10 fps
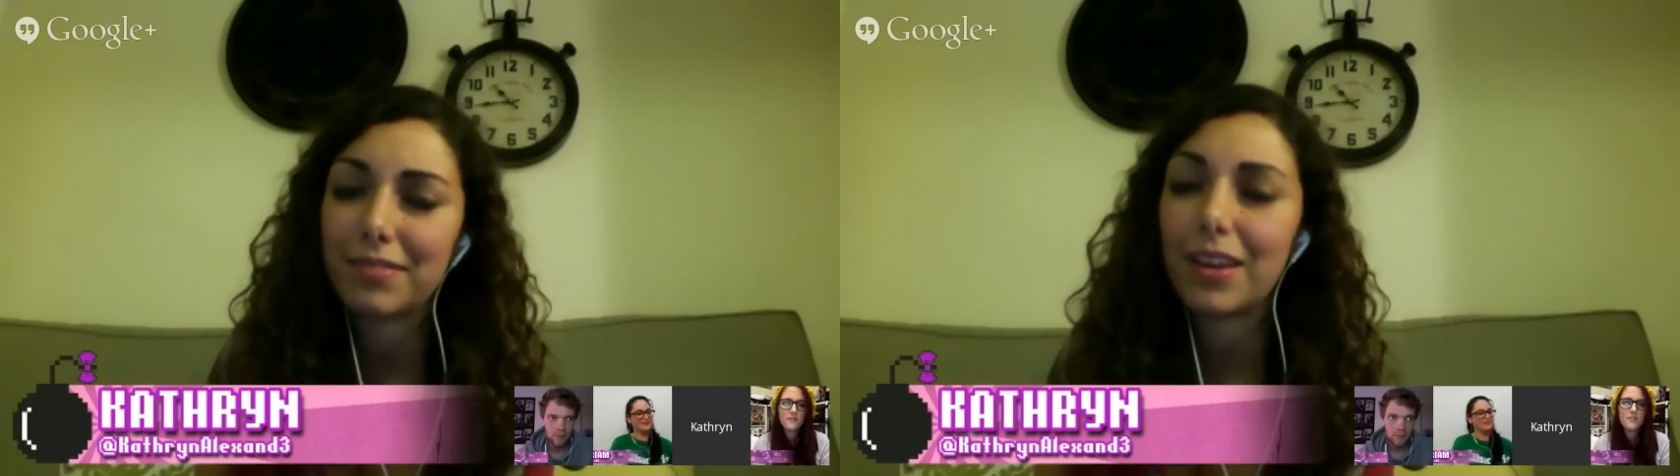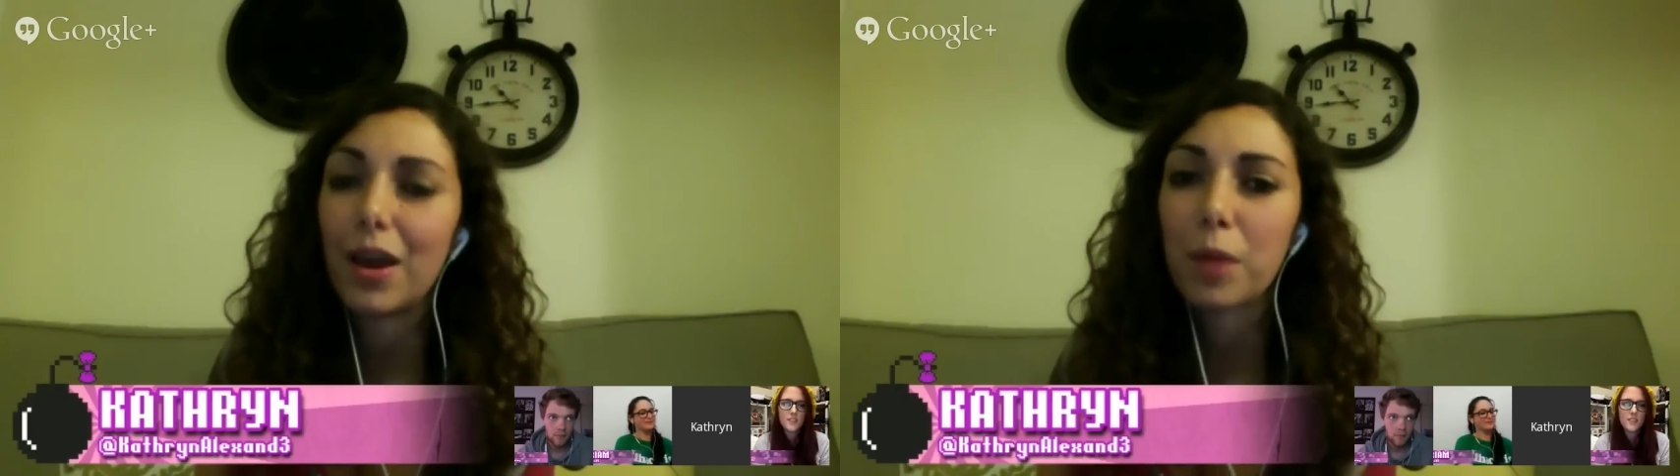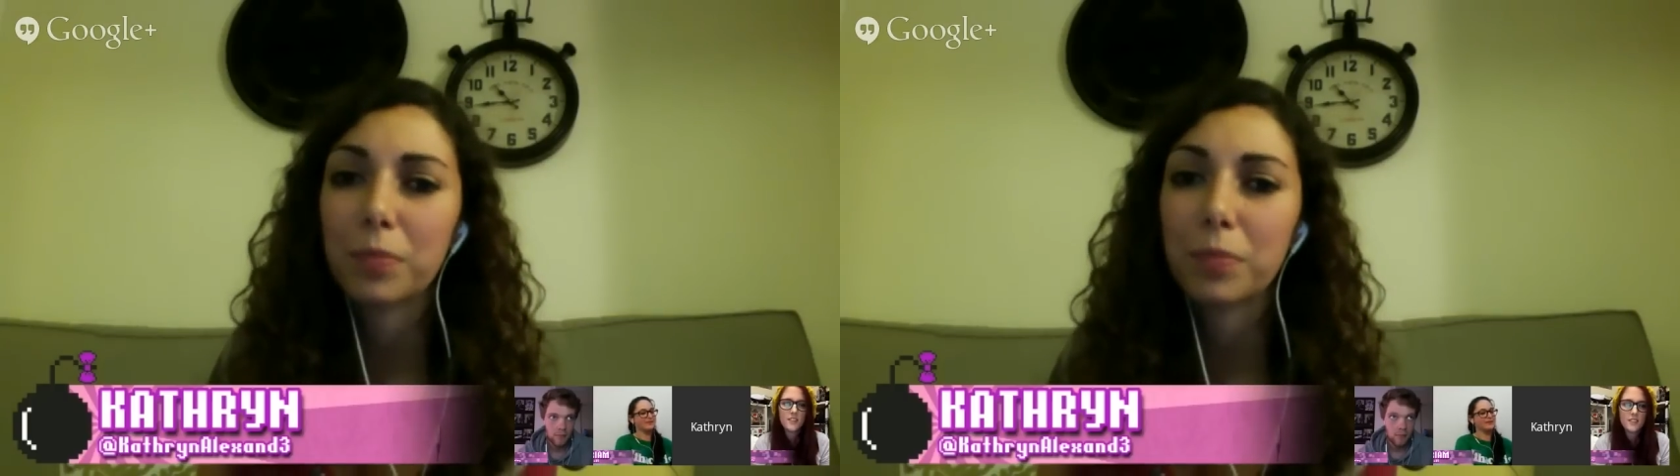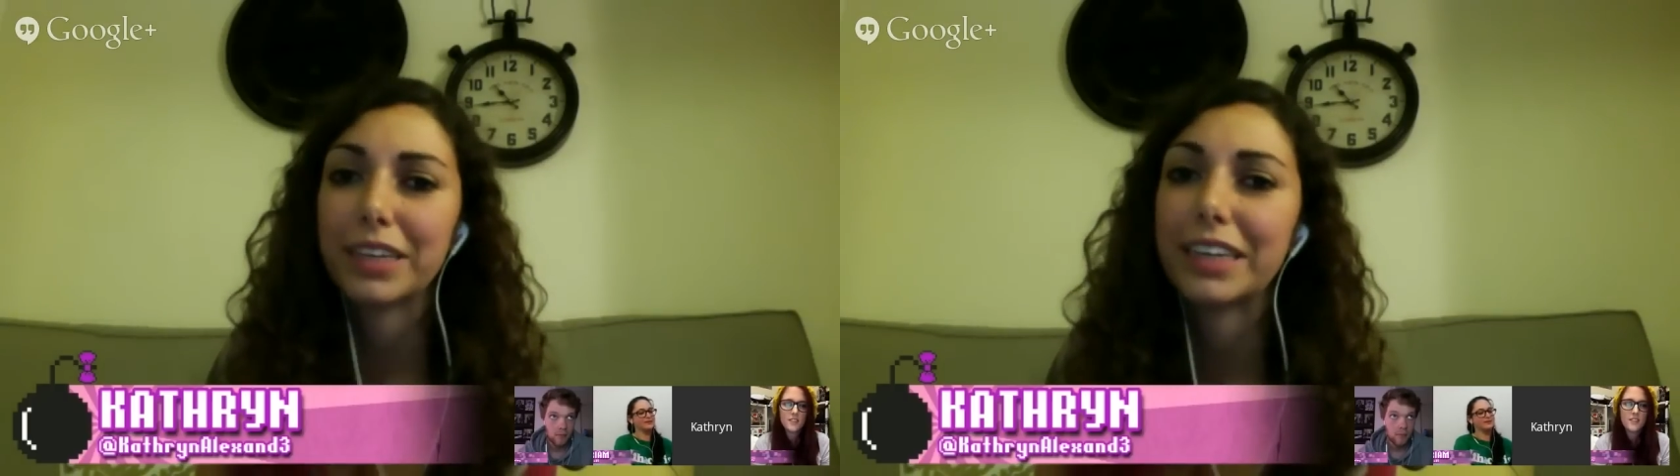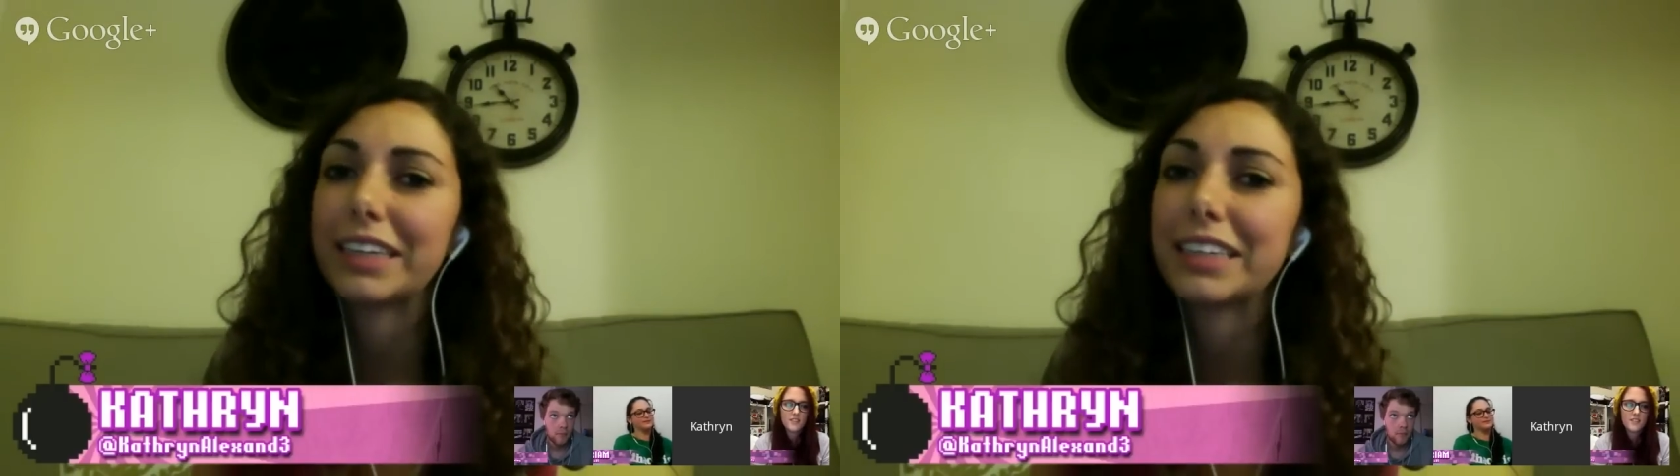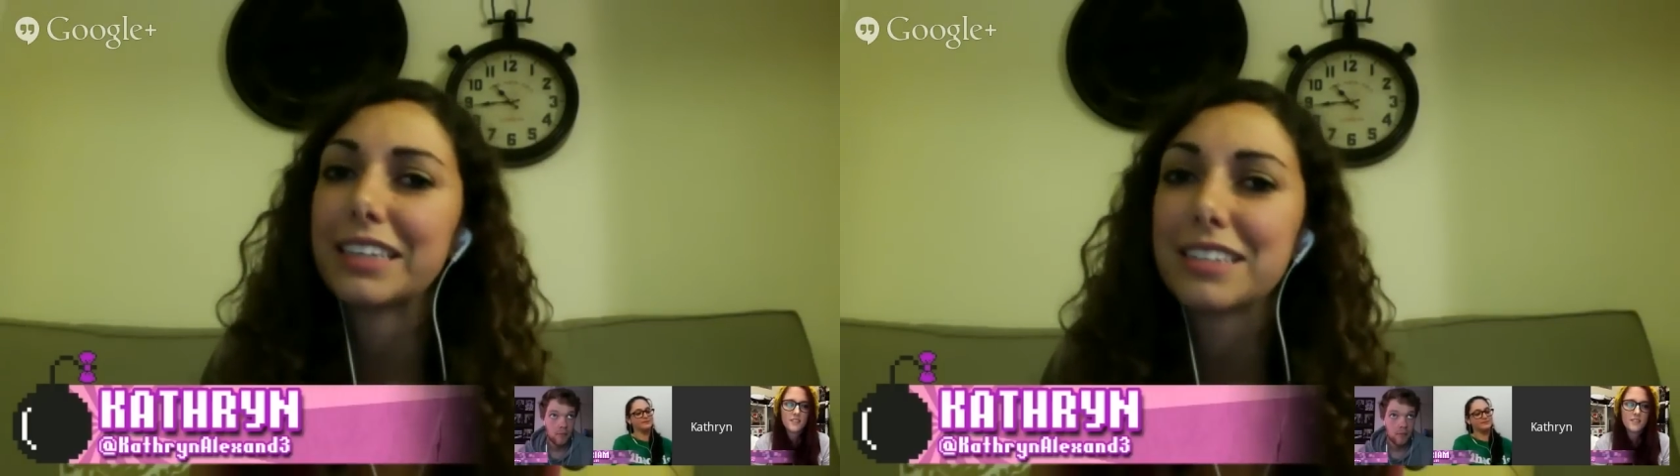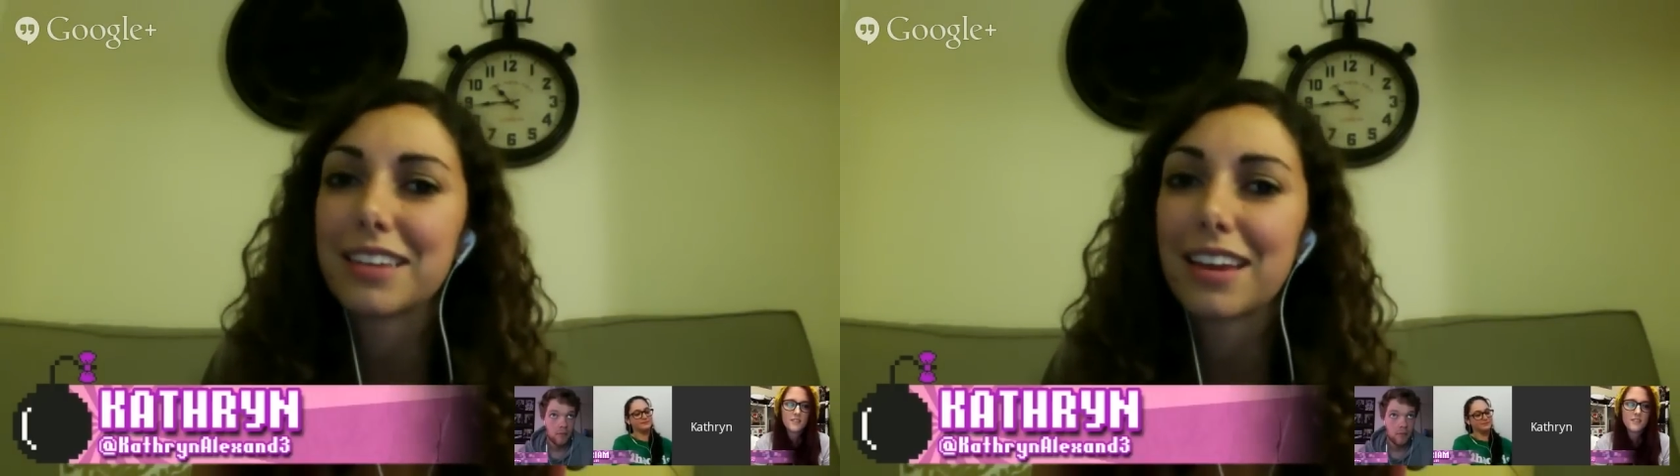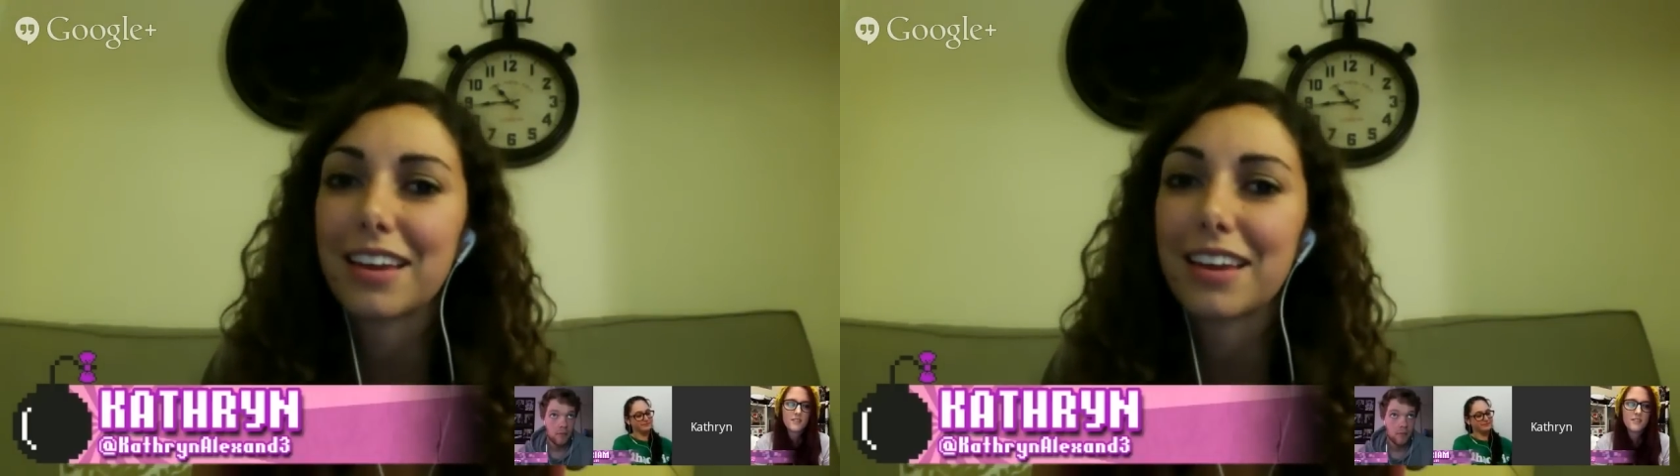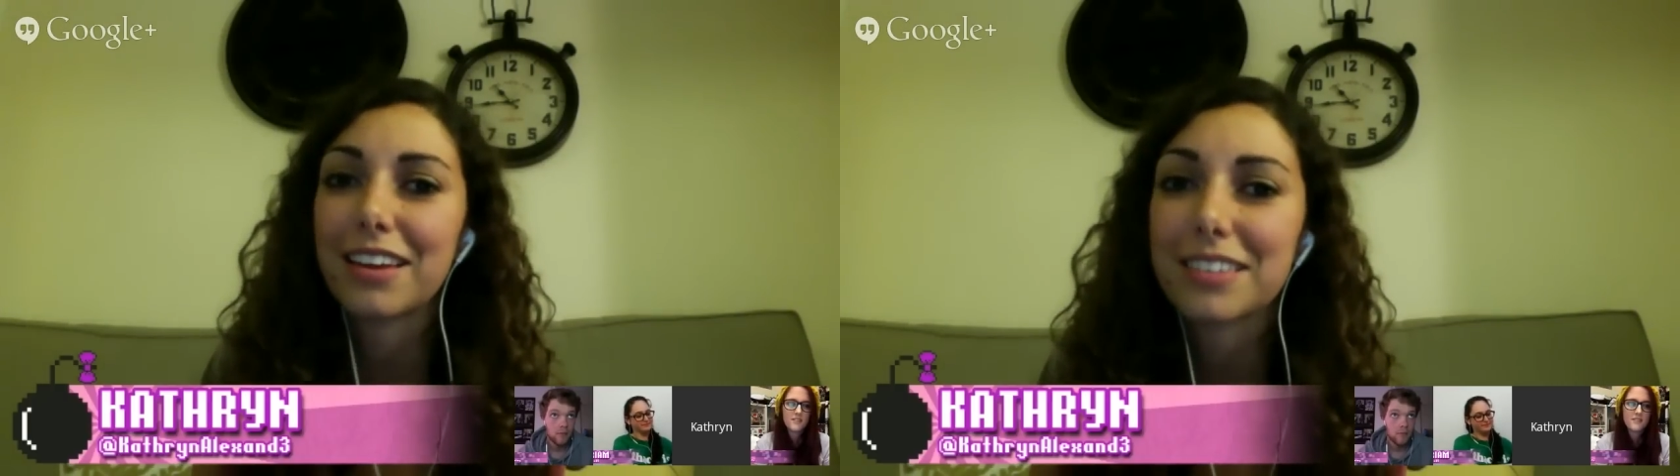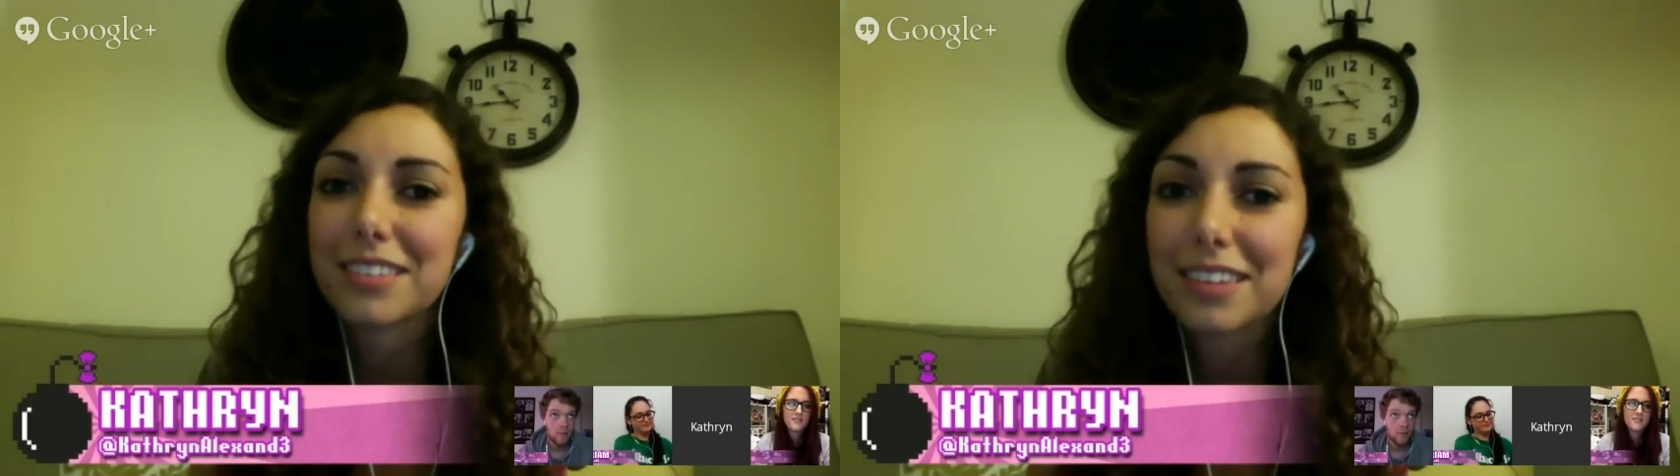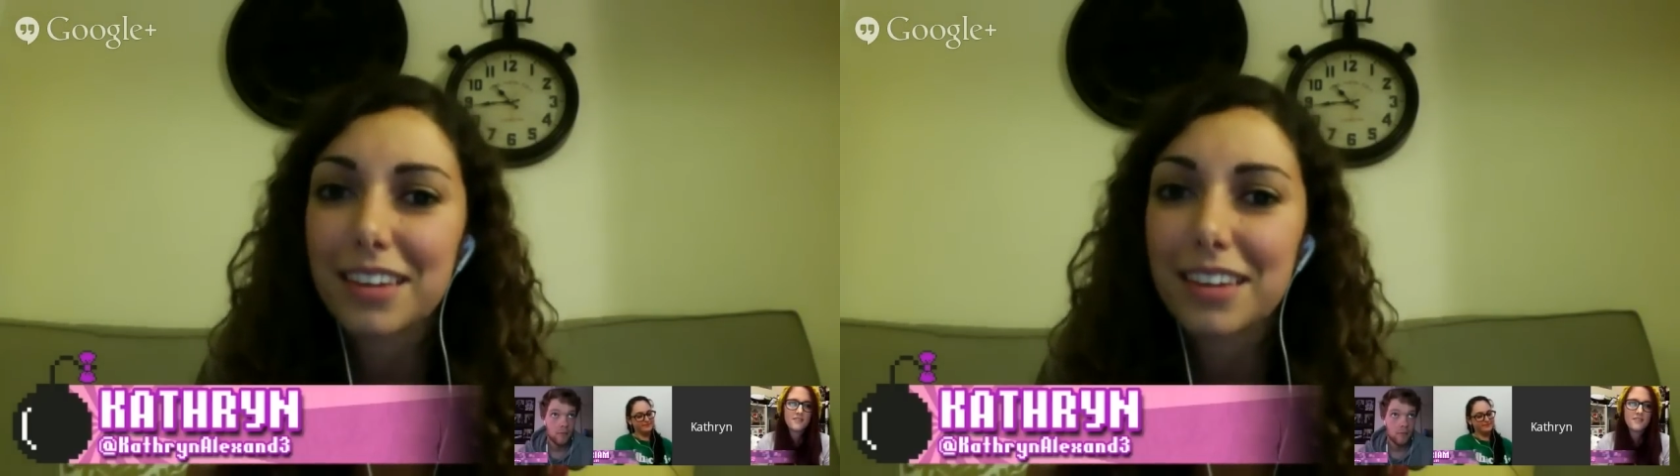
humbling, and